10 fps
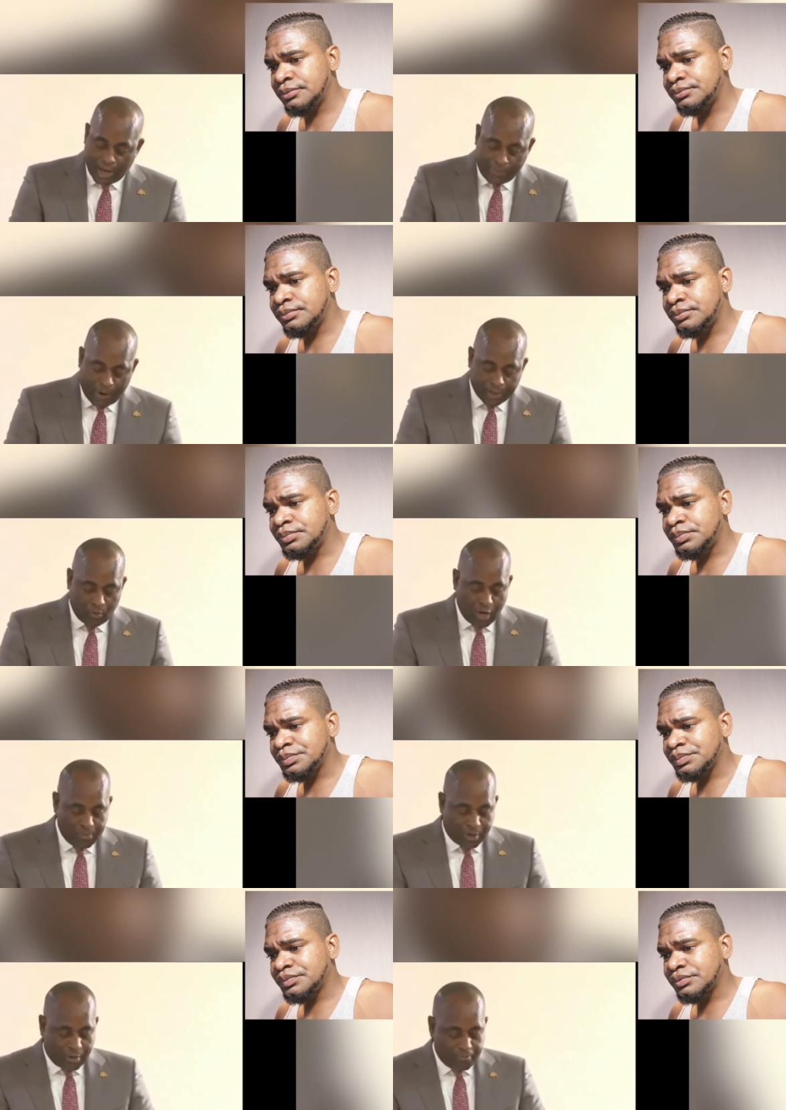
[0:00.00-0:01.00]
Speaker 1: airport will
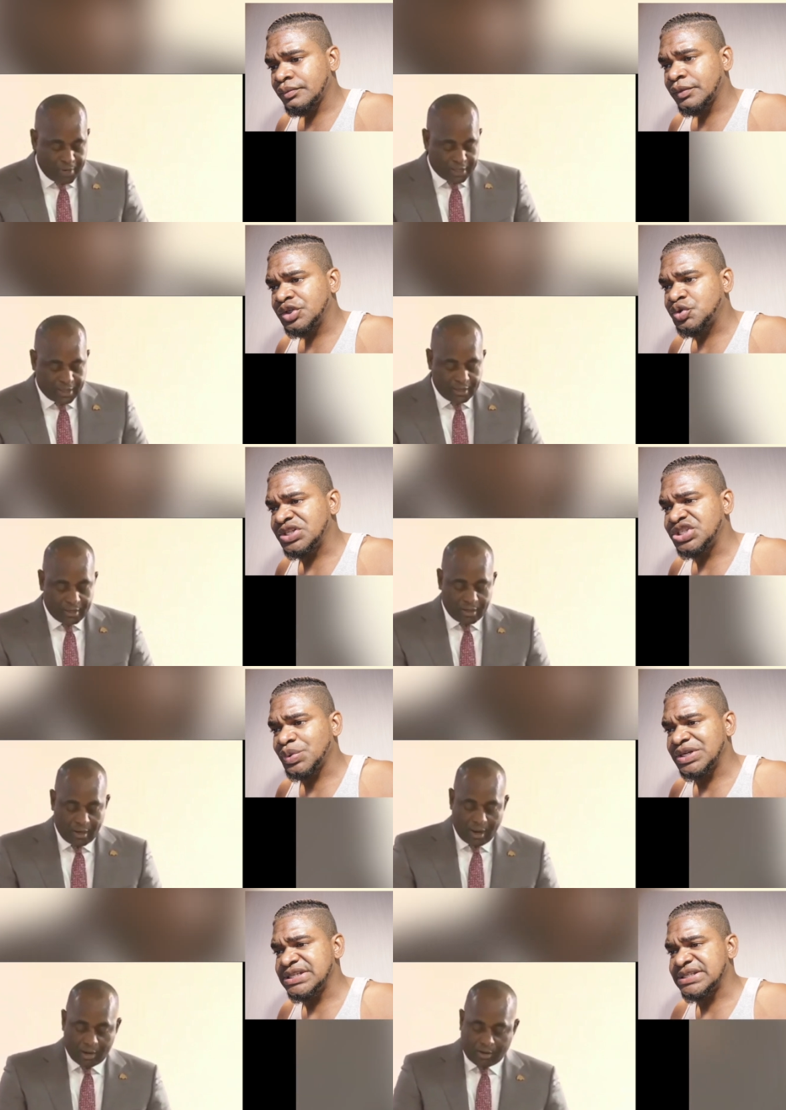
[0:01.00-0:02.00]
be completed
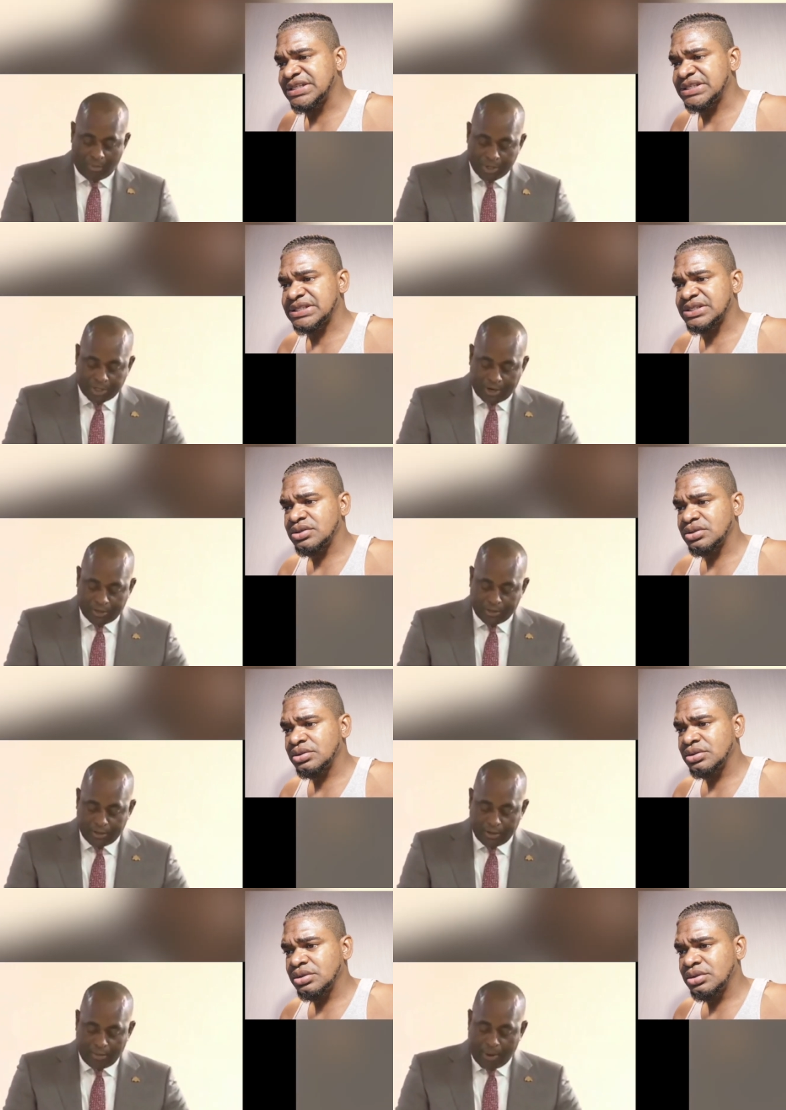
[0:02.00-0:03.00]
2026. and commissioned
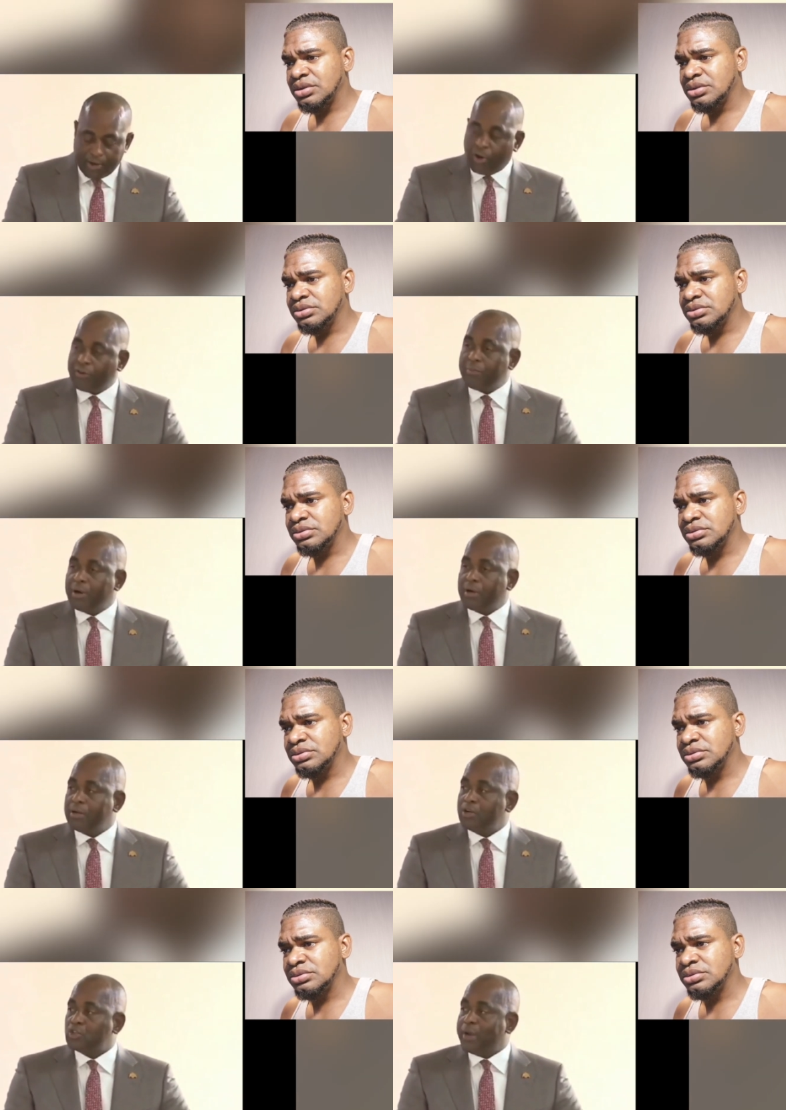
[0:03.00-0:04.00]
by November
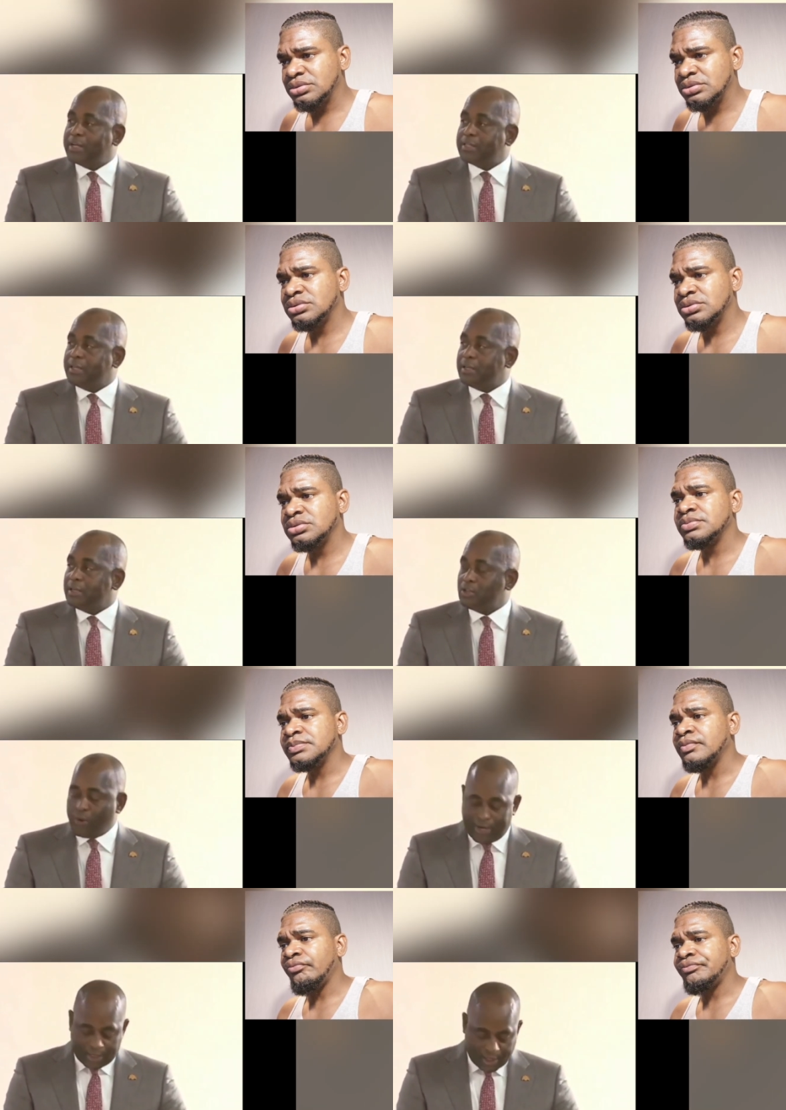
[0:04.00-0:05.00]

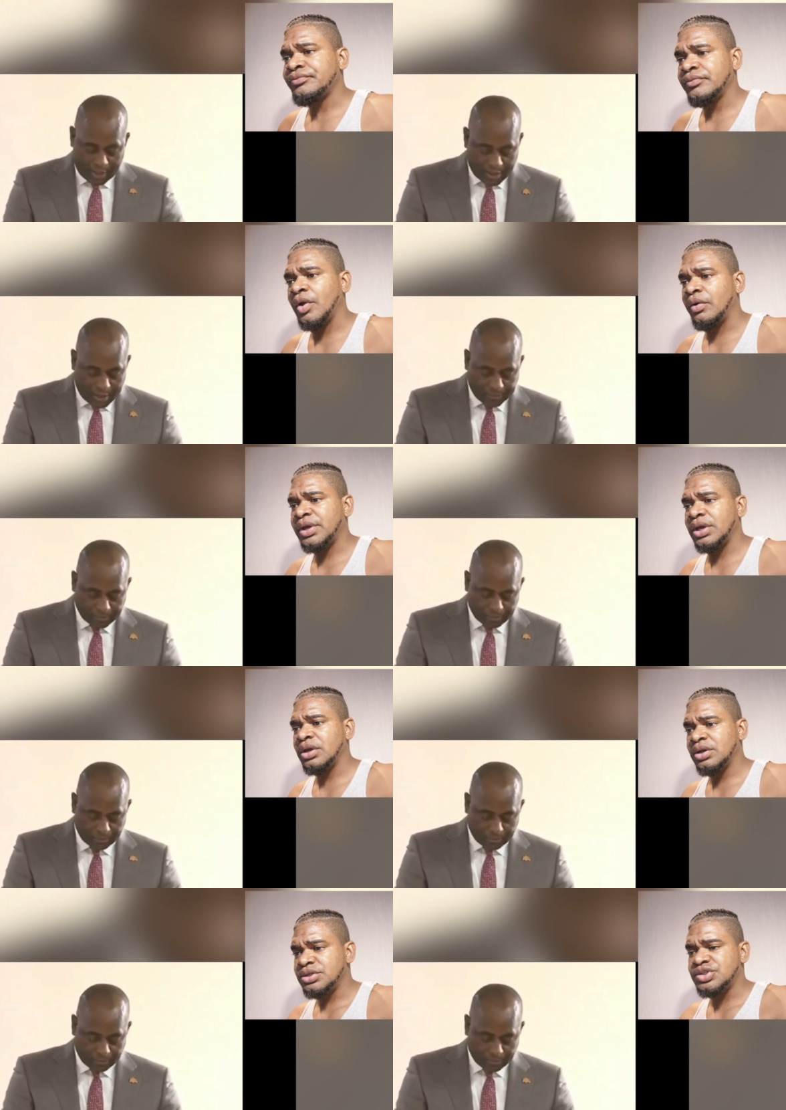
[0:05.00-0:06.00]
2026. Okay.
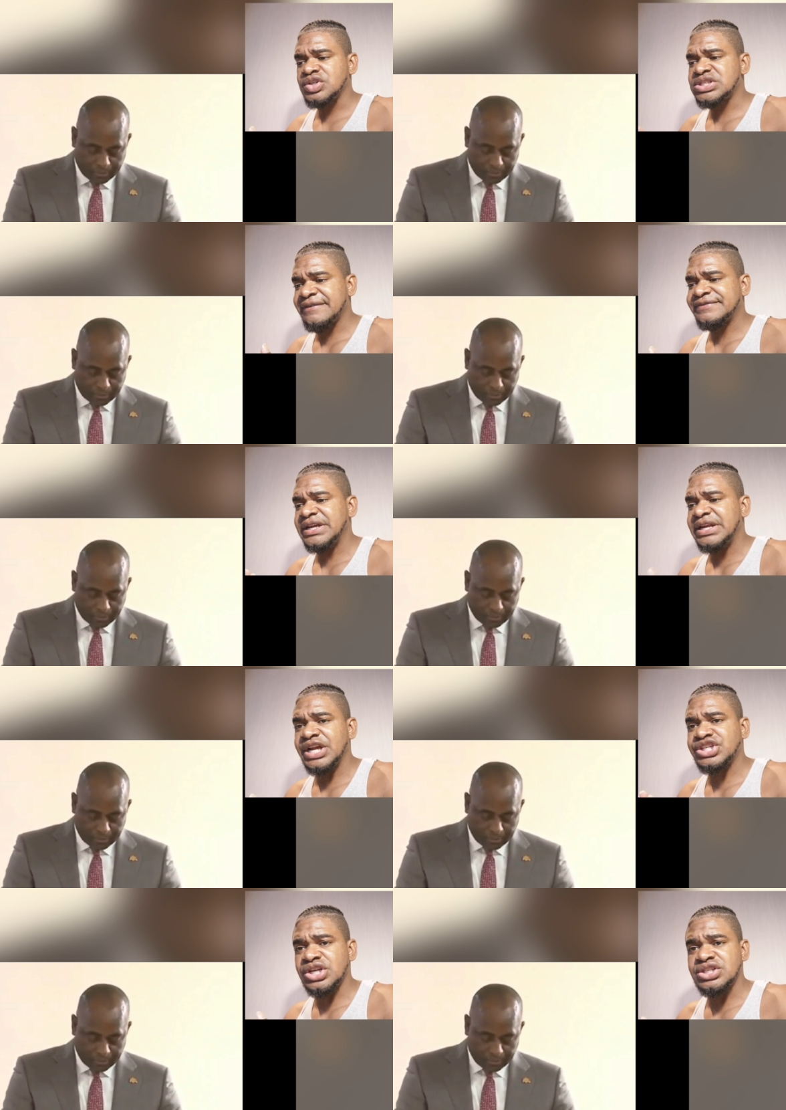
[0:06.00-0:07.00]
Speaker 2: Just after
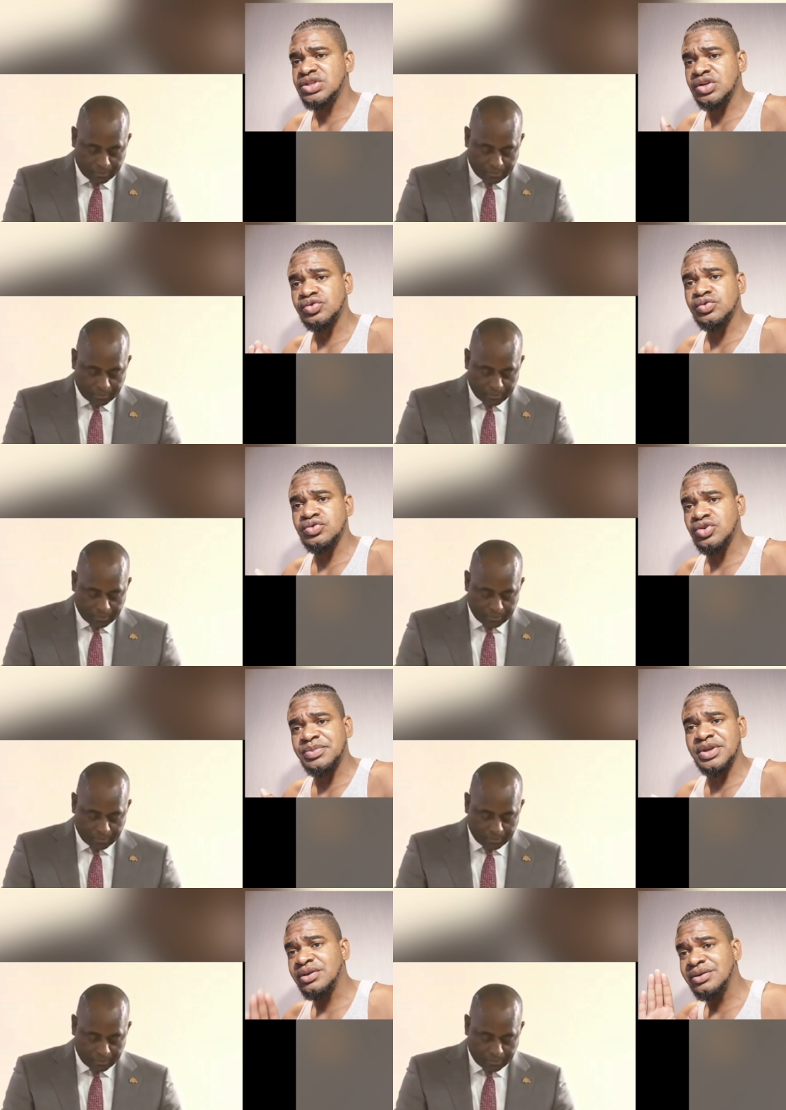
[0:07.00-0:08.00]
elections, not true?
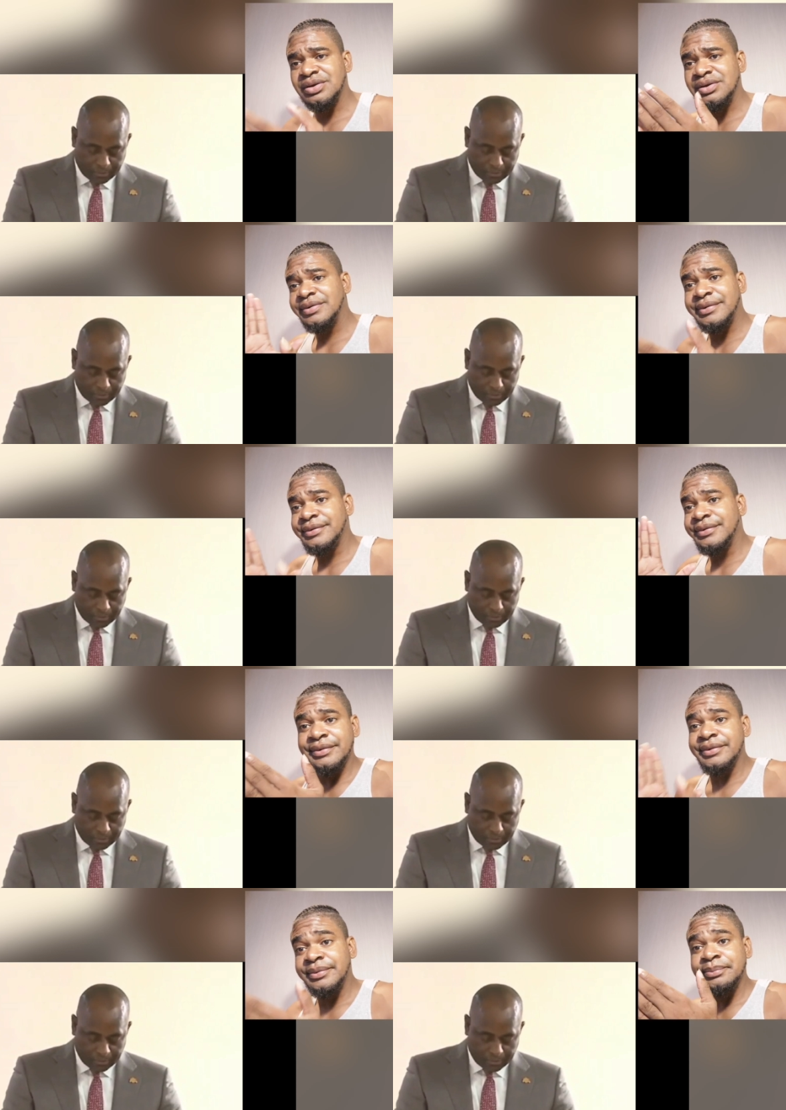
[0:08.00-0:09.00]
Something?
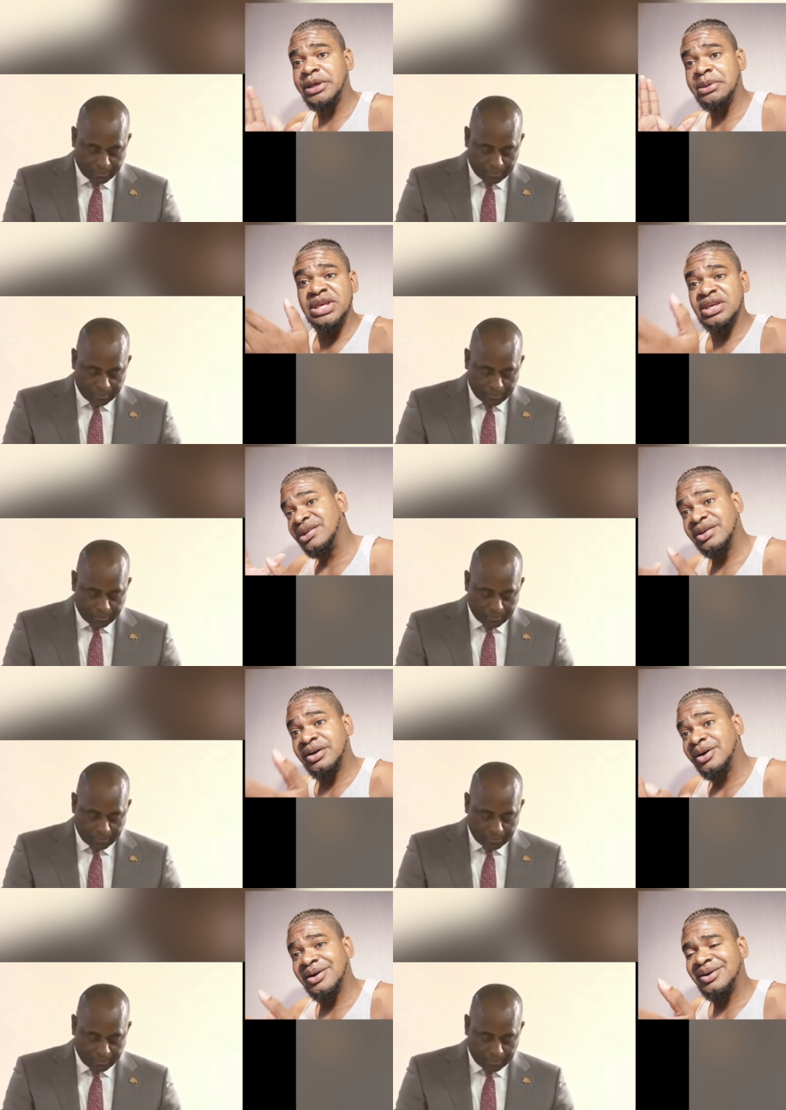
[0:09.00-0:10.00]
Maybe?
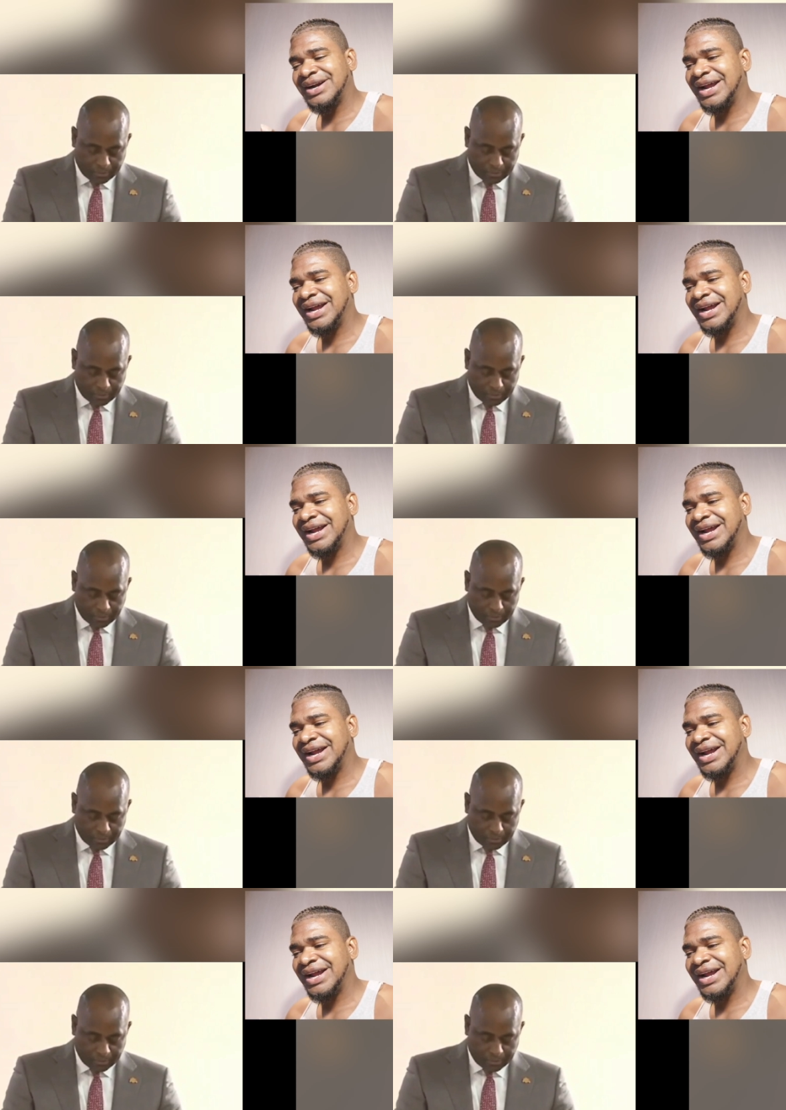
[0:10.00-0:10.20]
Oh.